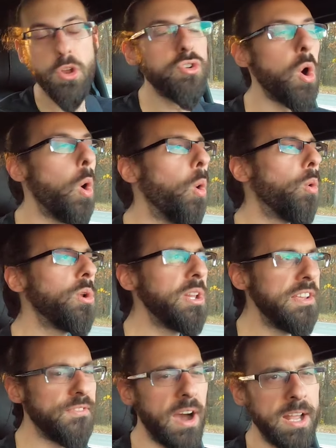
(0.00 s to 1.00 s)

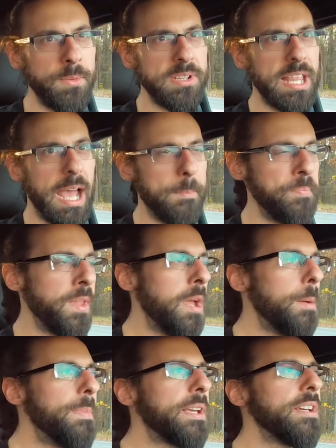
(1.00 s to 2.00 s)
Totally fine with that,
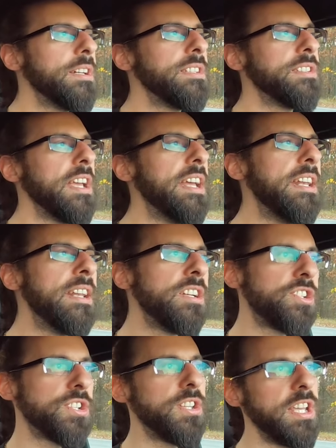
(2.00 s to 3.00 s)
because
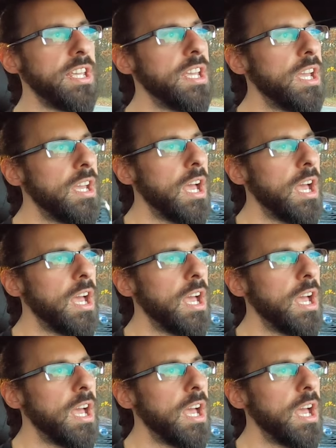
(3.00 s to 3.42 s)
initially